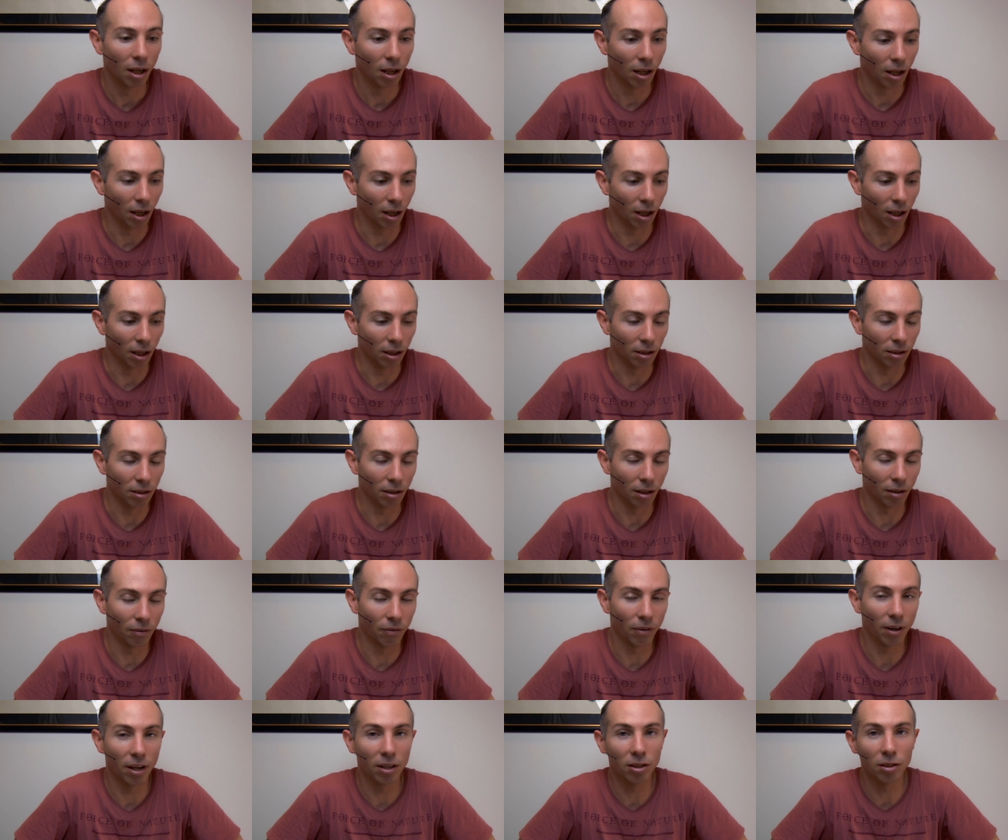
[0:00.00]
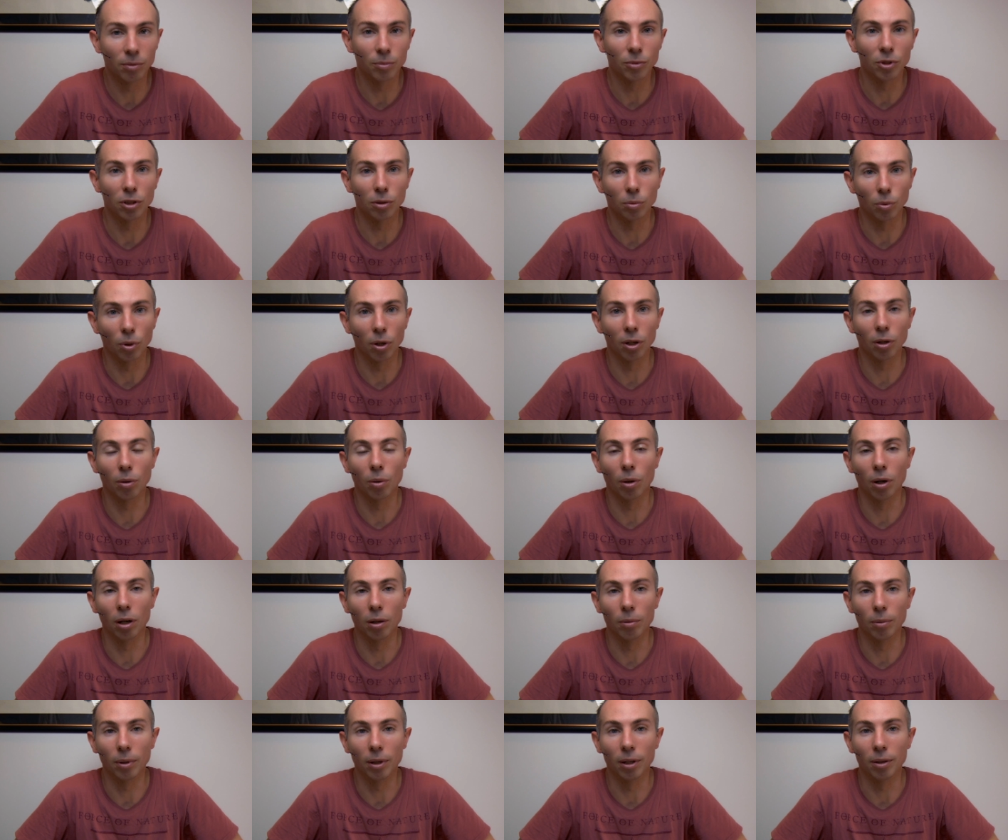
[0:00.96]
and I found them to work
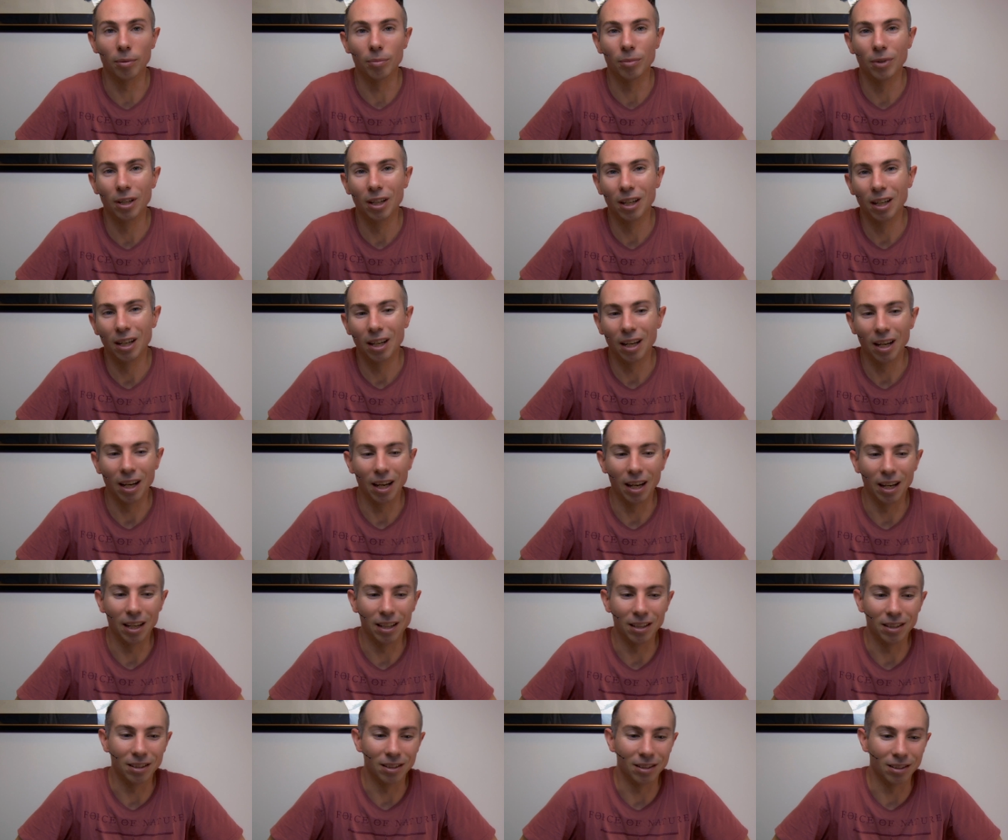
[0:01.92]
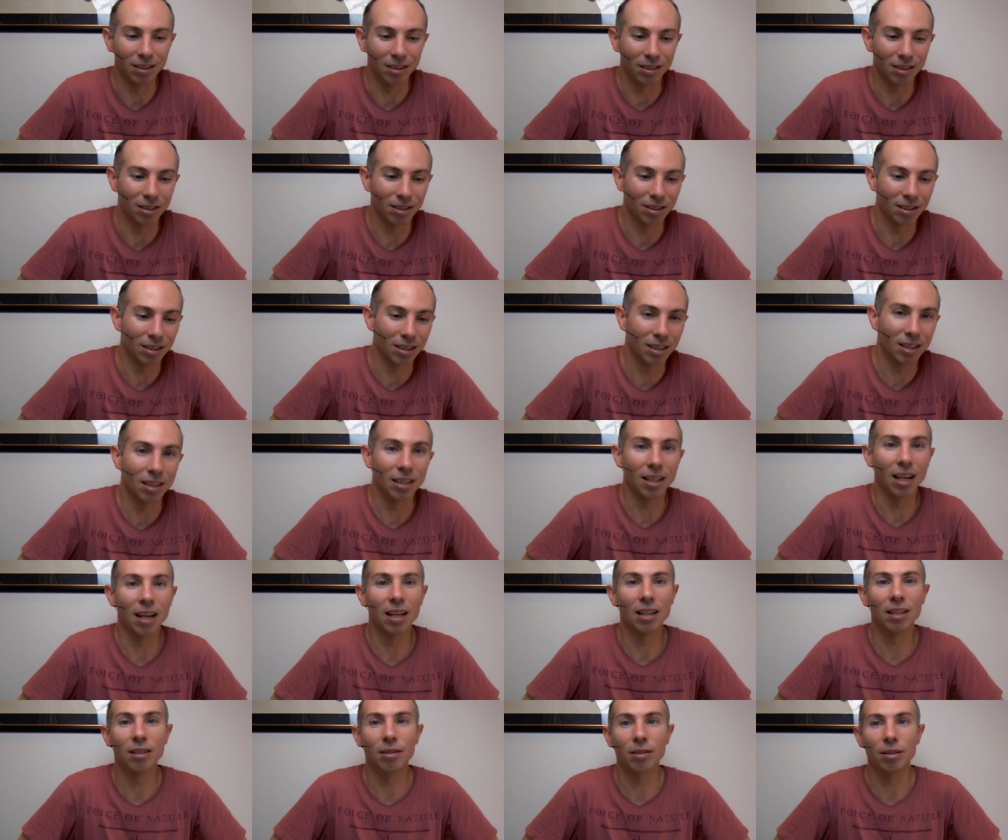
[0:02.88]
quite well. And to
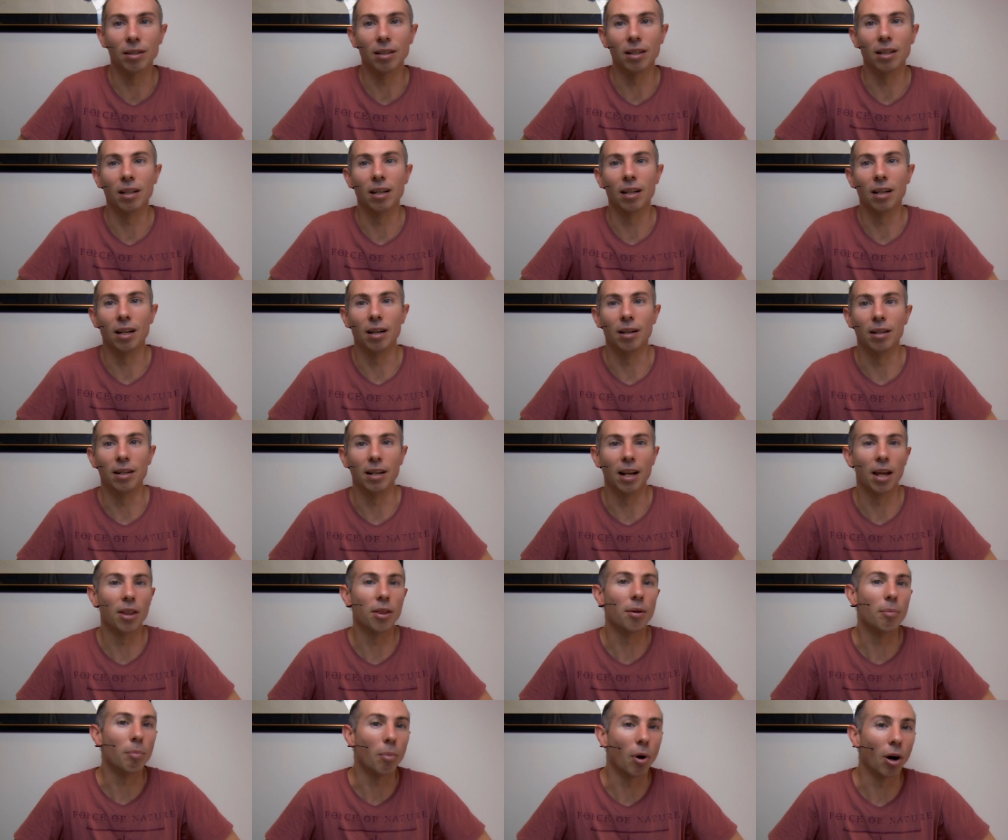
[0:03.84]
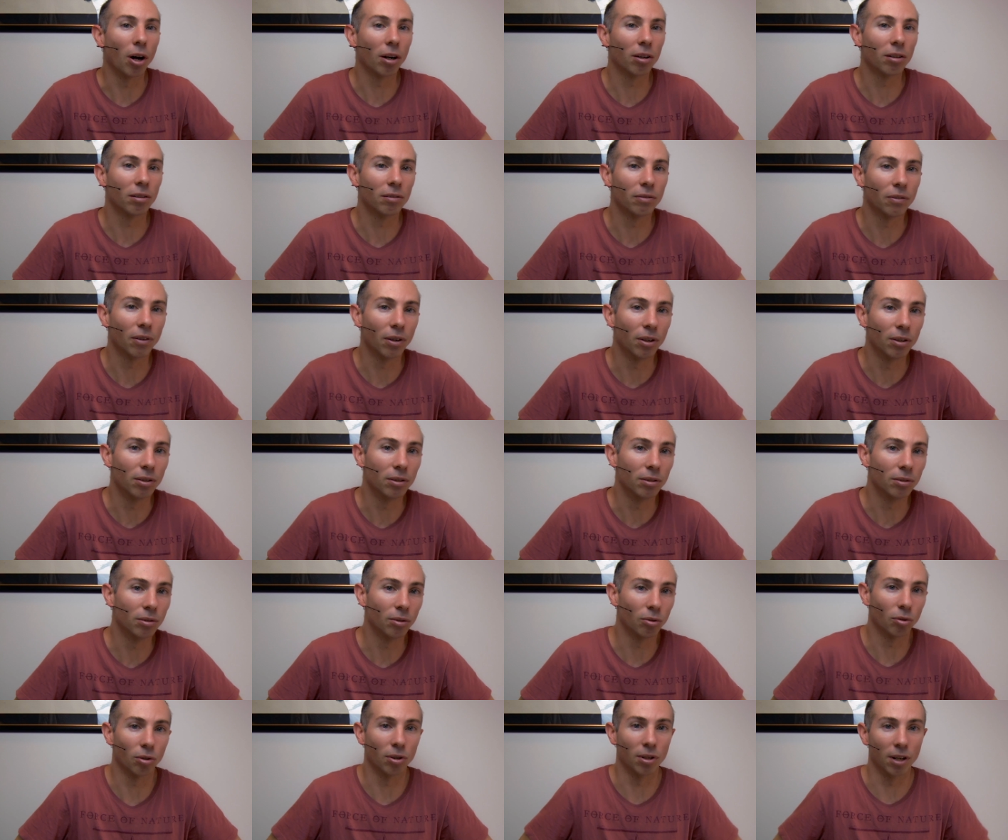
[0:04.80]
get another
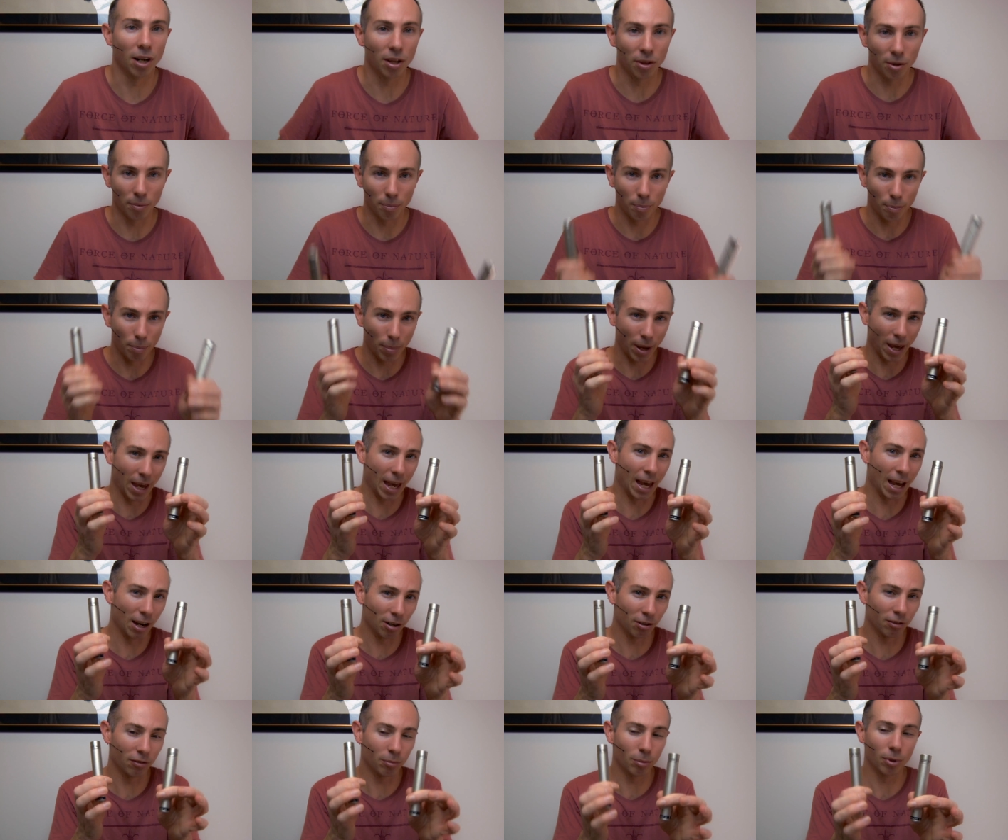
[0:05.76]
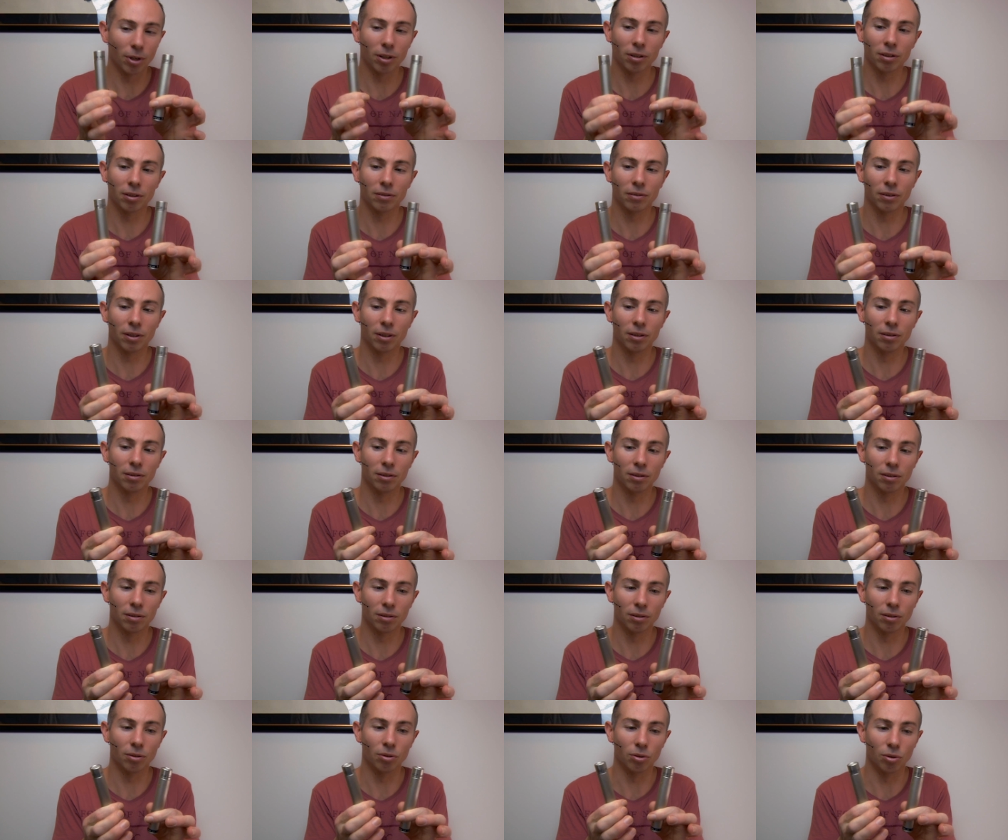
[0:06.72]
microphone or another pair of microphones
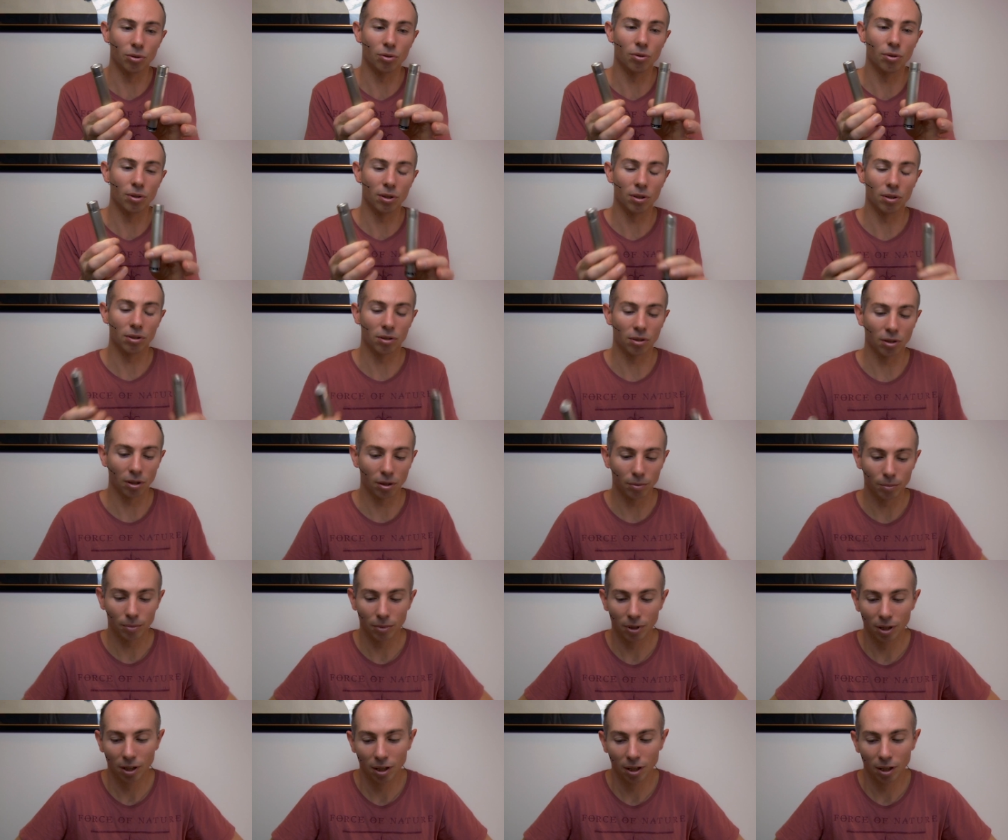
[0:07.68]
to do this job,